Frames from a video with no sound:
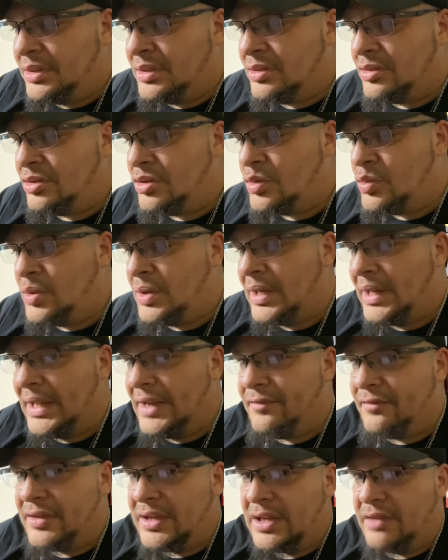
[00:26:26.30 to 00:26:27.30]
doing
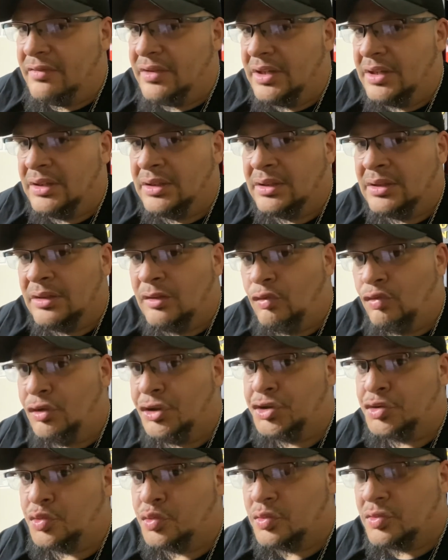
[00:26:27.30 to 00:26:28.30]
life-giving
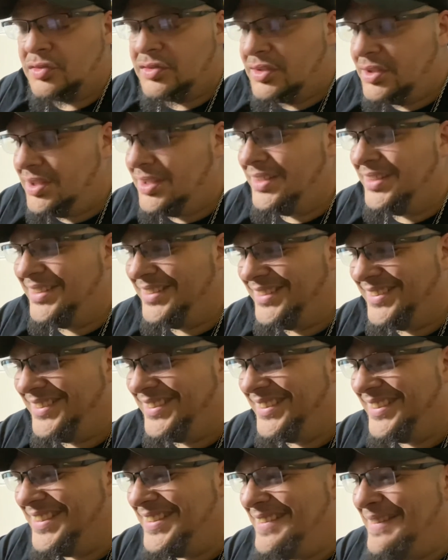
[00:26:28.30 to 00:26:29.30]
rituals.
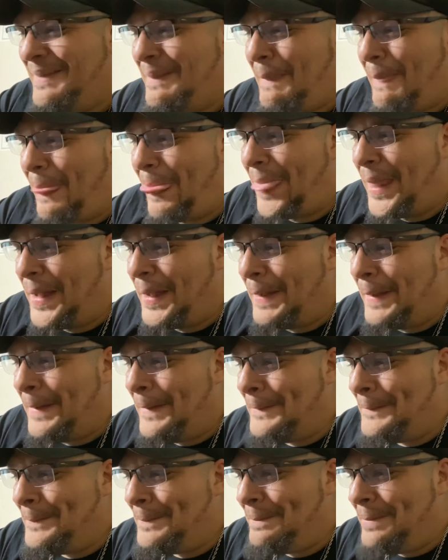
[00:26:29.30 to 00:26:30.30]

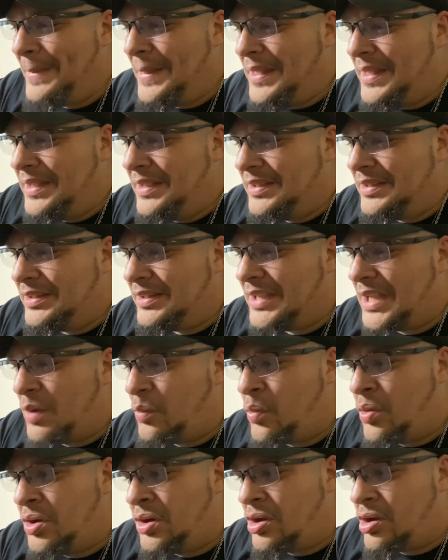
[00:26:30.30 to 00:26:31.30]
You
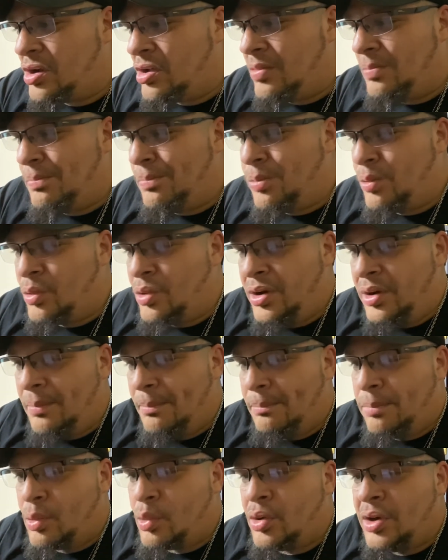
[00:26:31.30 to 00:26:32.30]
got one called
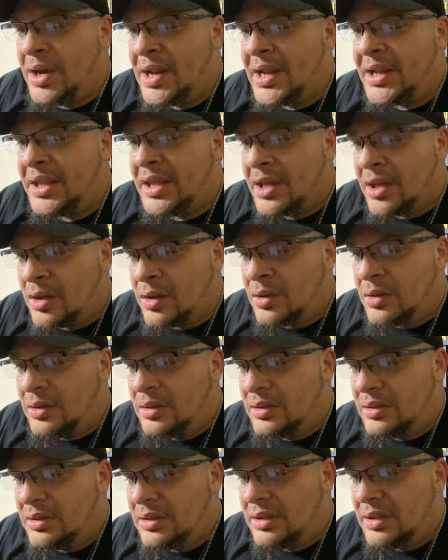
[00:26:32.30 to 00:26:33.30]
Boinayel
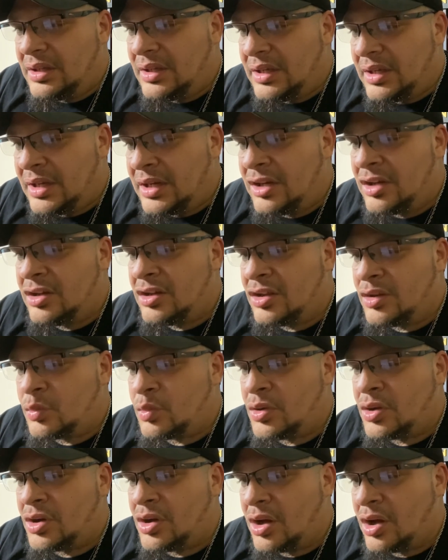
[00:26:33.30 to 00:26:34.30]
and another
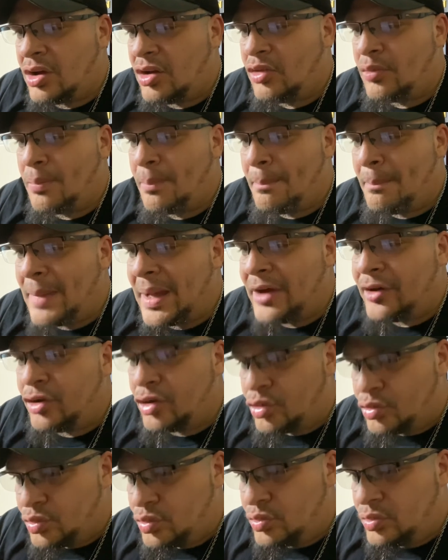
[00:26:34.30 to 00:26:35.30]
one called
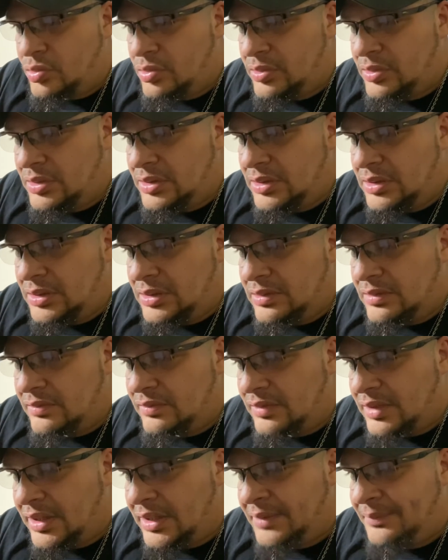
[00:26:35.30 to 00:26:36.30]
Marohu,
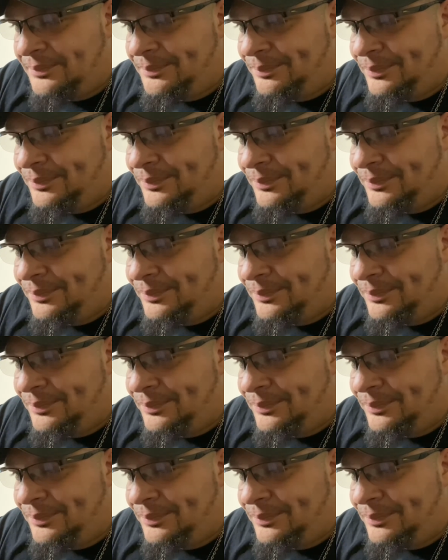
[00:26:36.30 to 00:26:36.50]
right?